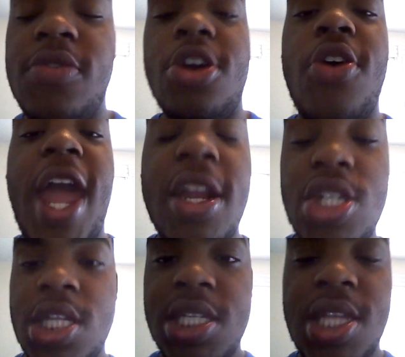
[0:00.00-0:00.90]
No,
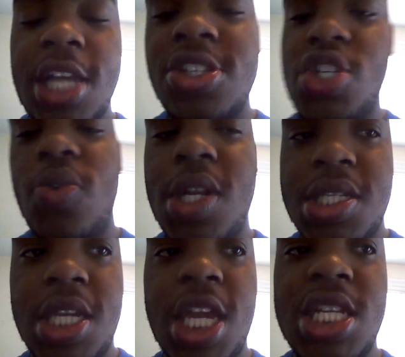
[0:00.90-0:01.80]
actually, it's not the
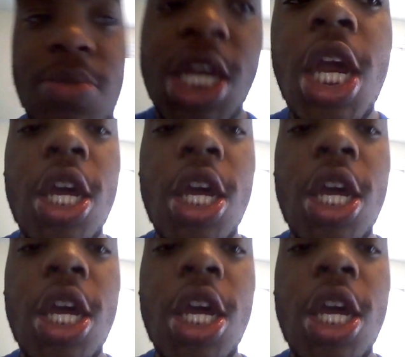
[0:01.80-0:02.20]
shortest engagement.